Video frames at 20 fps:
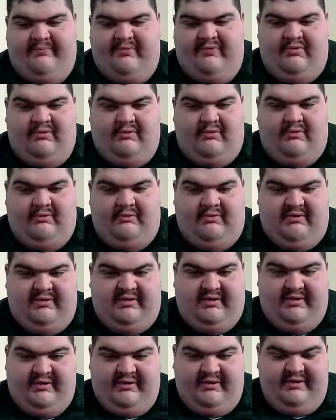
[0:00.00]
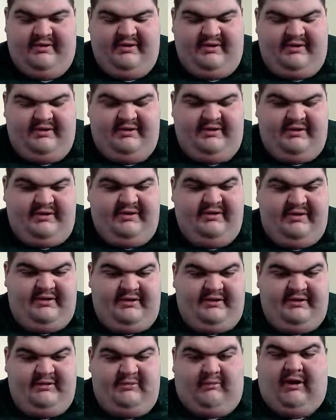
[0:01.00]
you
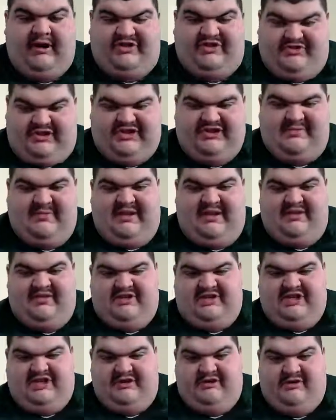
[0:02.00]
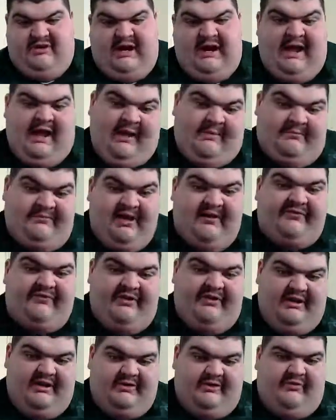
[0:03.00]
watch WrestleMania this year. I'm definitely
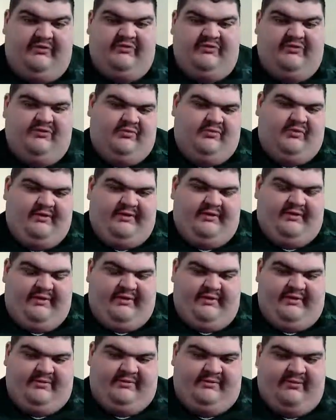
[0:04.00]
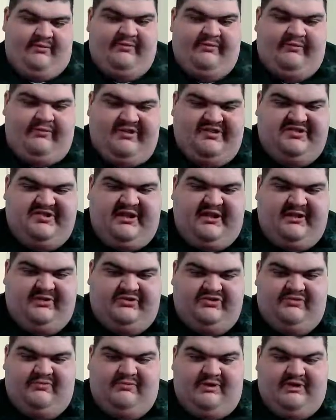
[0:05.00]
gonna go to a good friend's
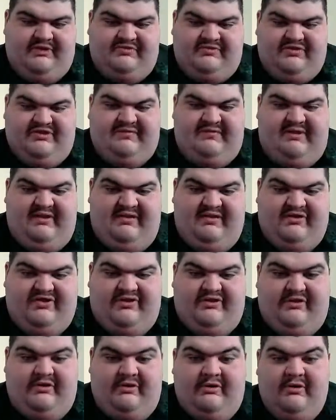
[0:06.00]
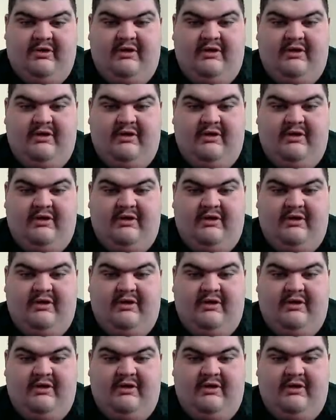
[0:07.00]
house to watch WrestleMania this year.